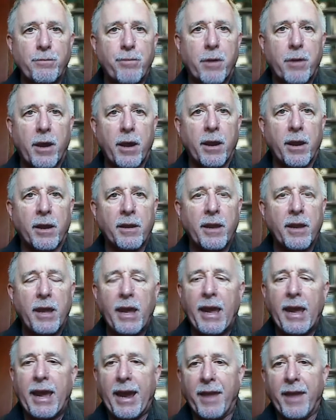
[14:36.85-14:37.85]
product,
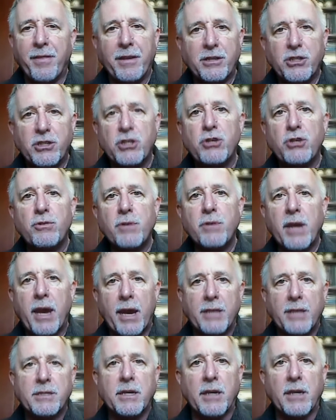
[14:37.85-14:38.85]
and these 2
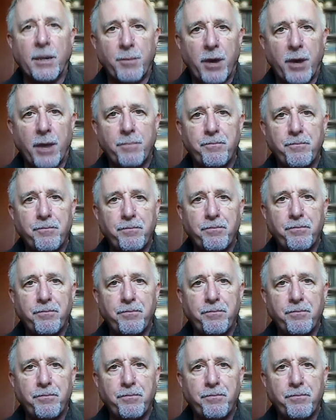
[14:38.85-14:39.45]
guys come up,